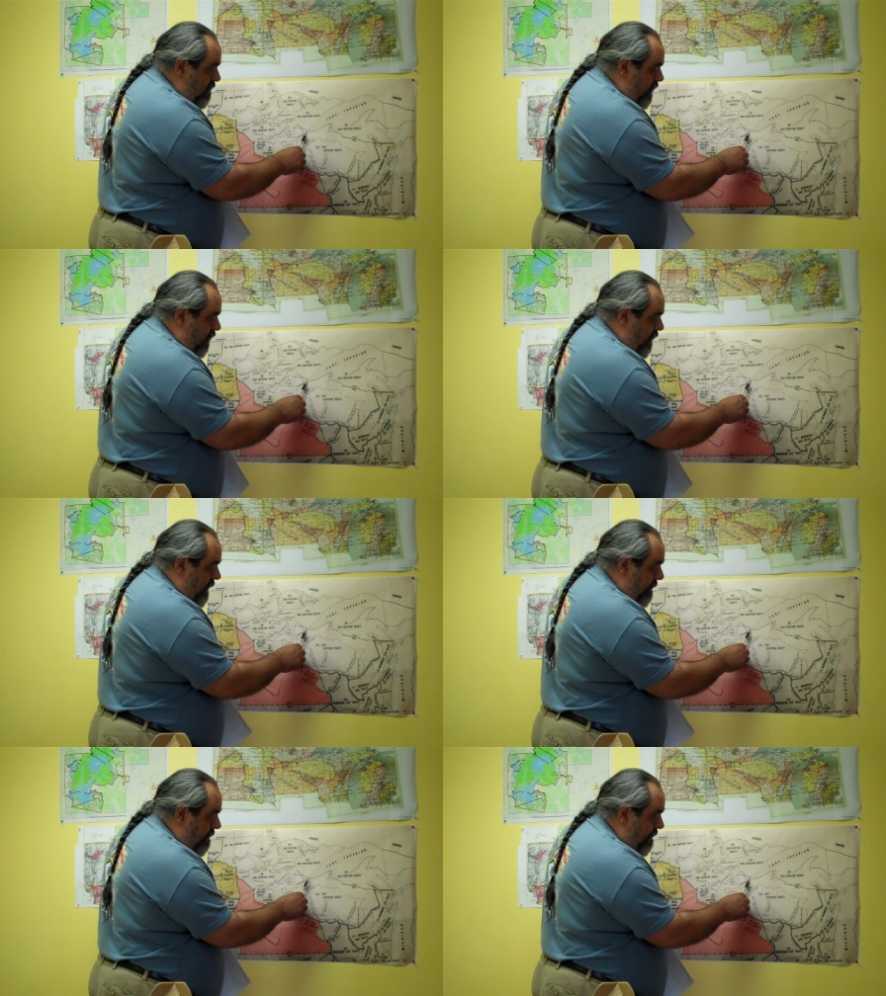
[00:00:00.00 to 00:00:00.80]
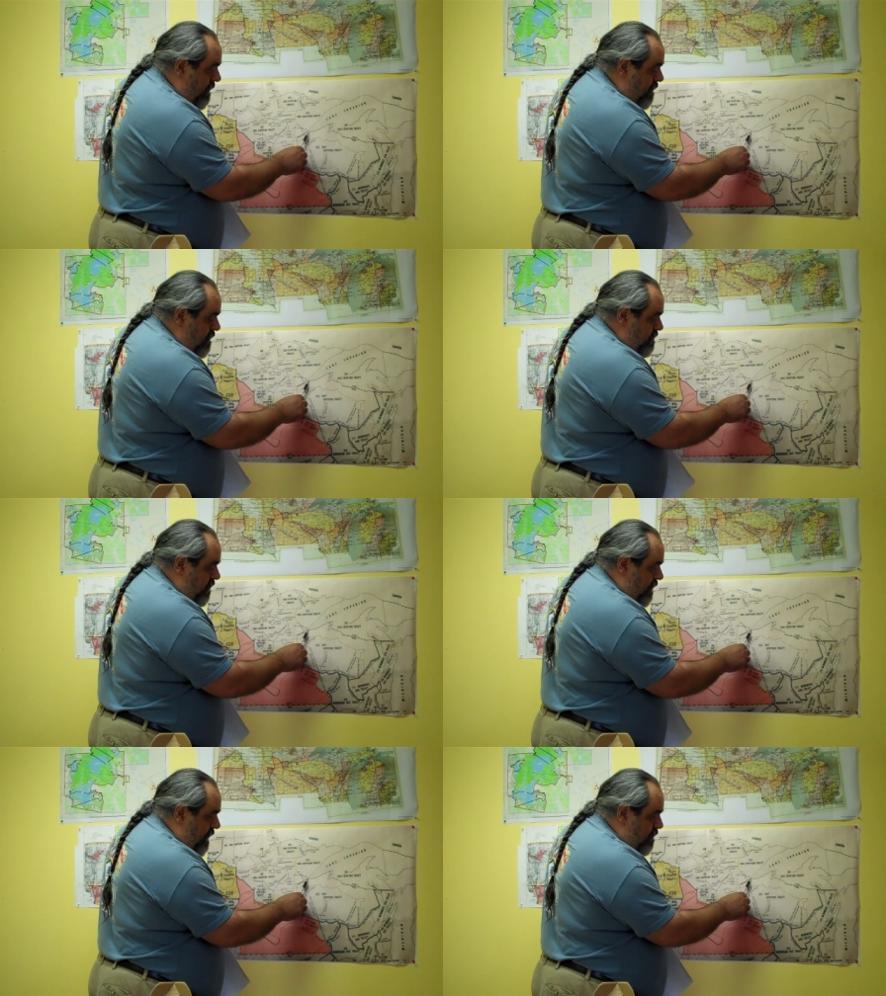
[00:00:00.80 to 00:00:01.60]
But anyway,
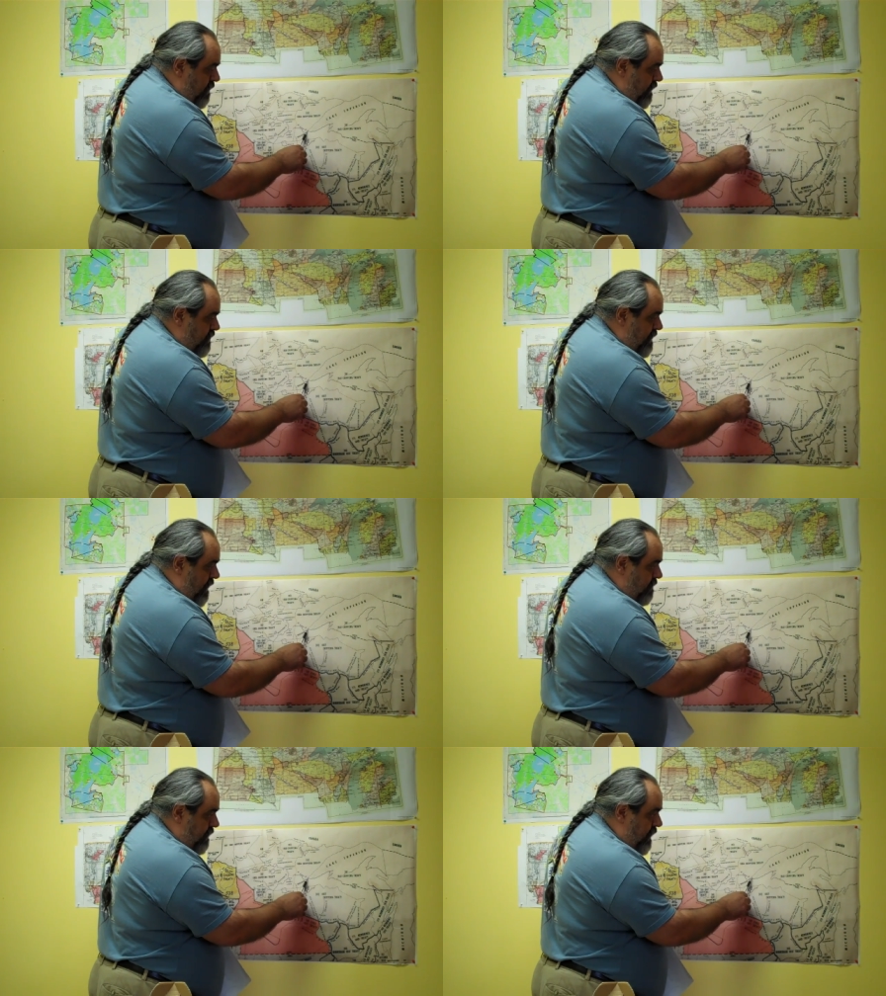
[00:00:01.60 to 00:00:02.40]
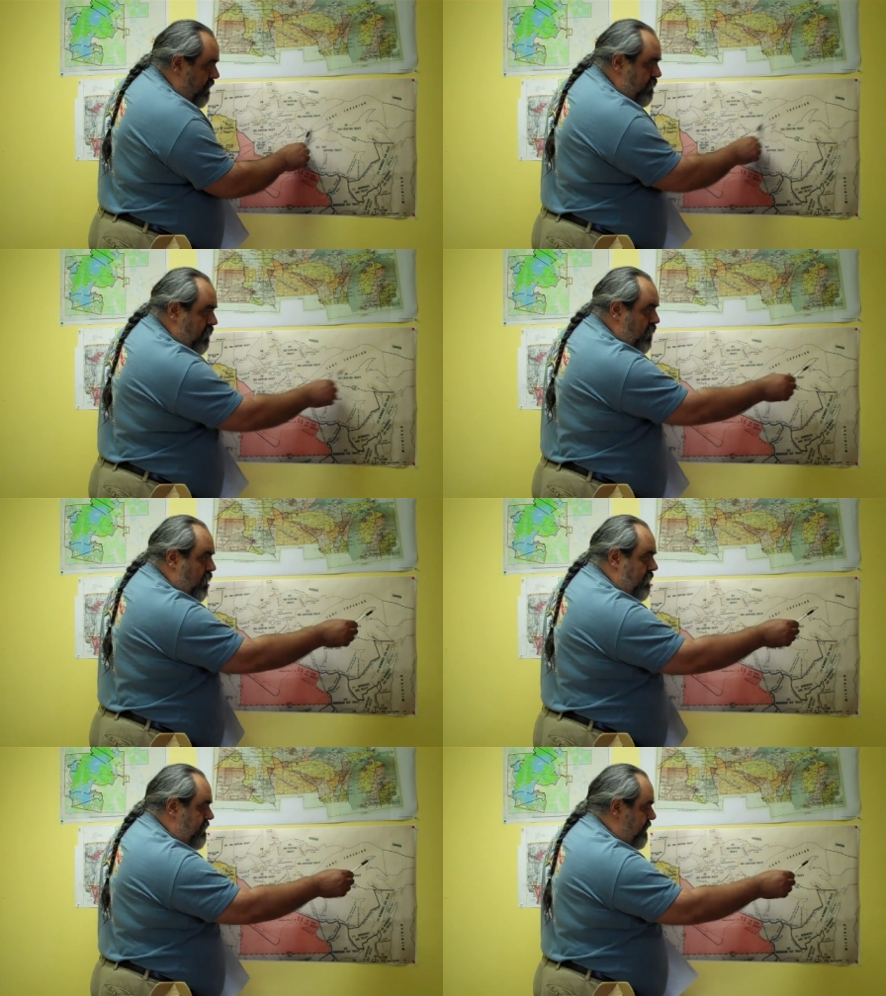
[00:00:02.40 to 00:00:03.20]
so that gets you out to here, and you can
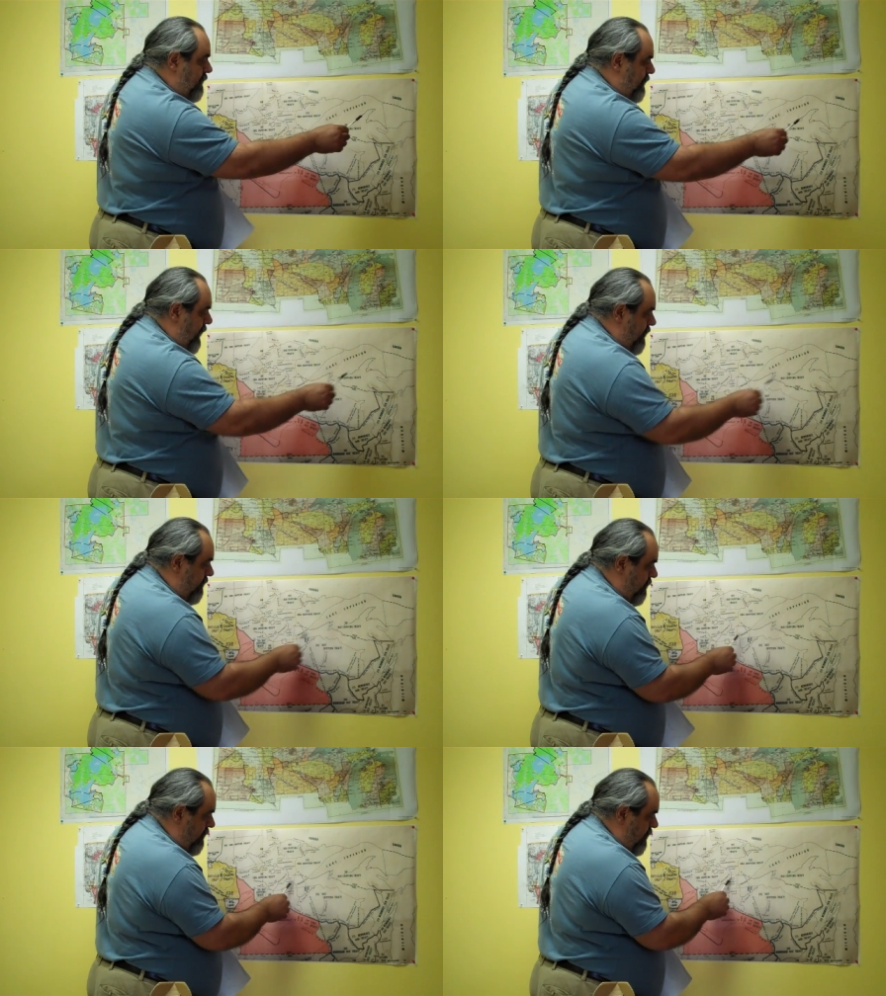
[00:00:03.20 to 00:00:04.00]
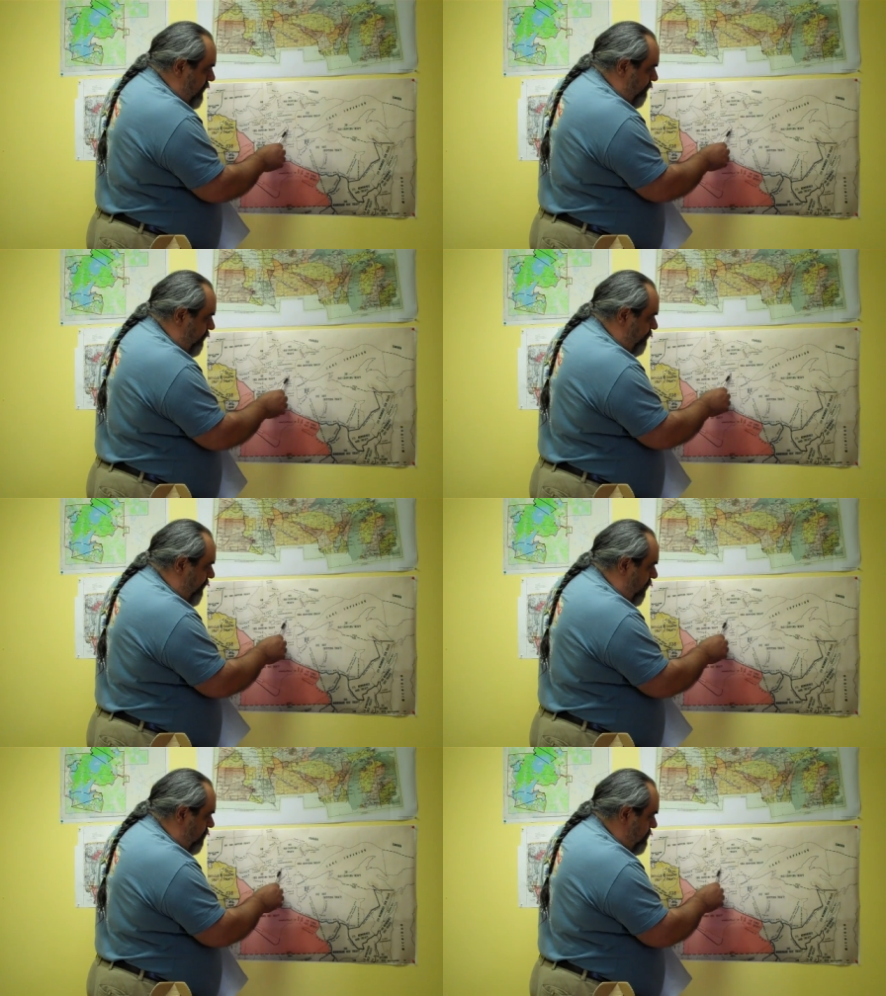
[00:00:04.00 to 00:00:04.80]
go out to the Atlantic. If you
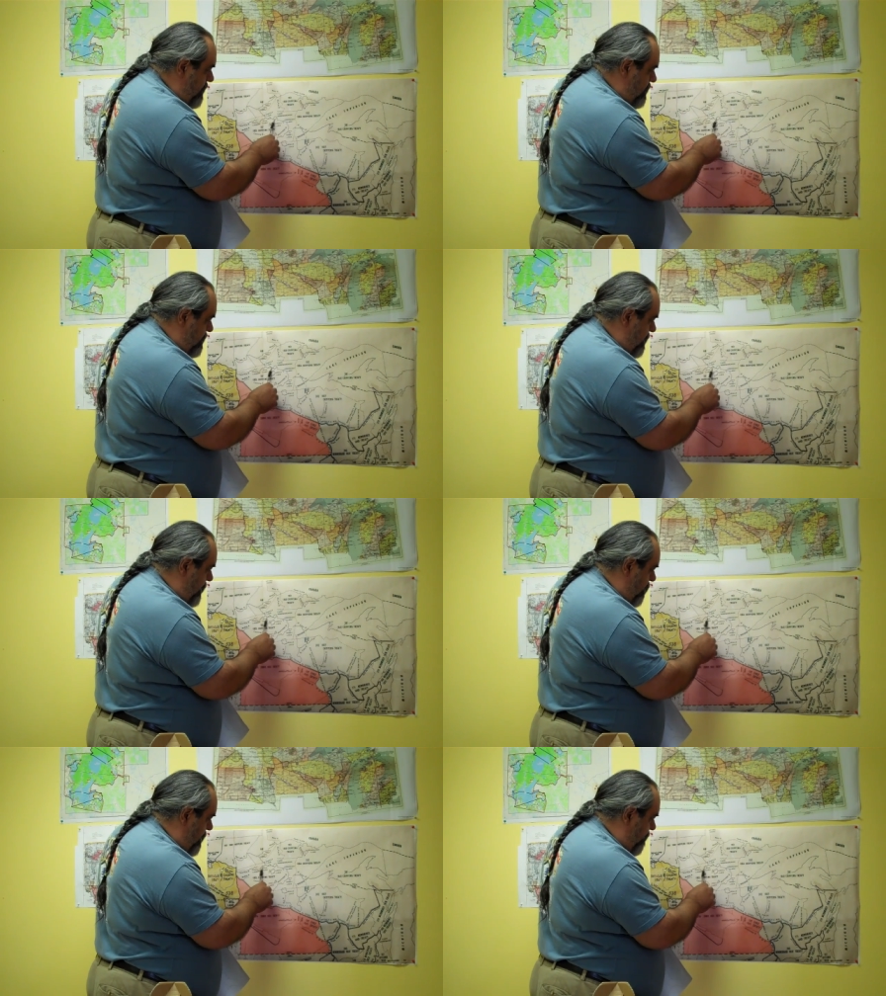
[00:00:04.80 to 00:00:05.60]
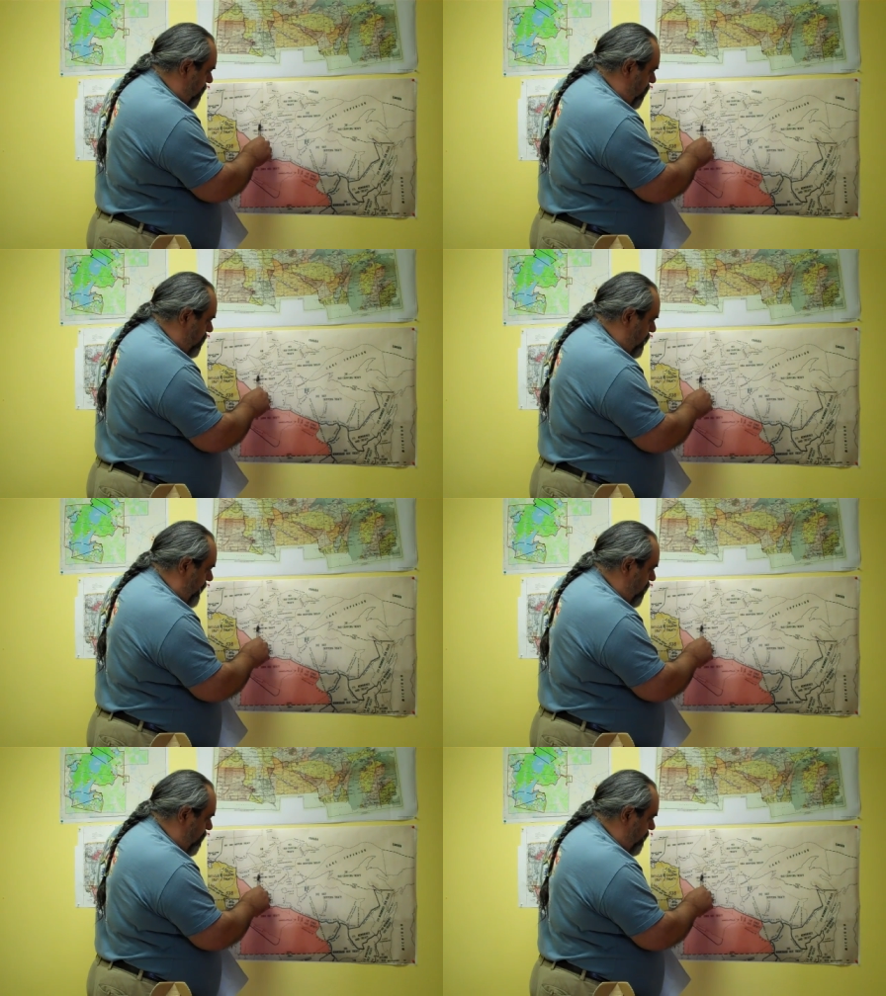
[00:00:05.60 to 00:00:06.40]
follow the Mississippi River all the
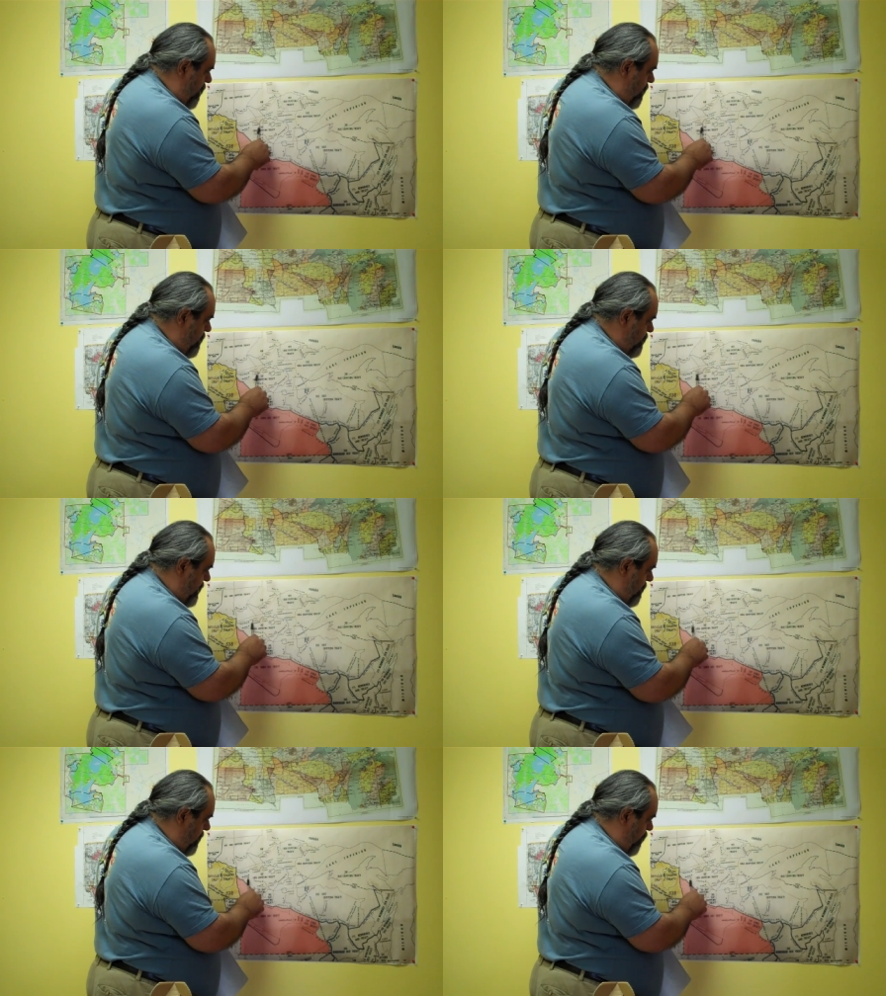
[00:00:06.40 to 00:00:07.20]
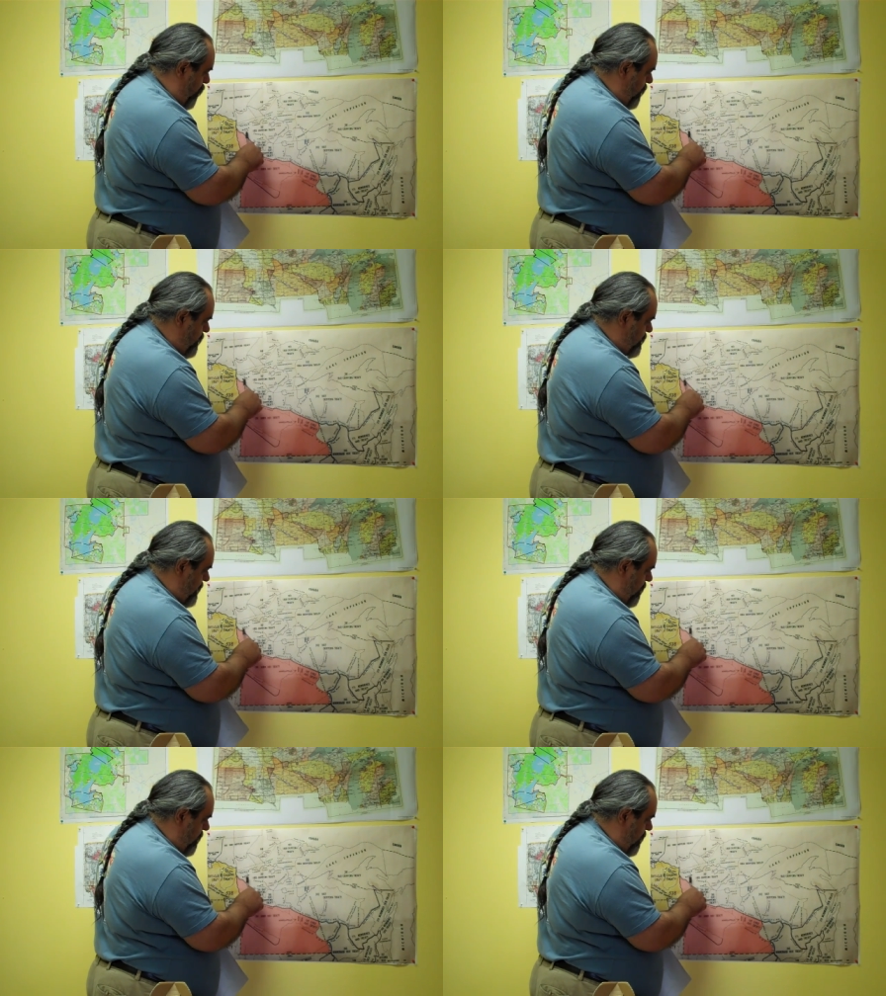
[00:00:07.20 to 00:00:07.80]
way over, there's a couple of portages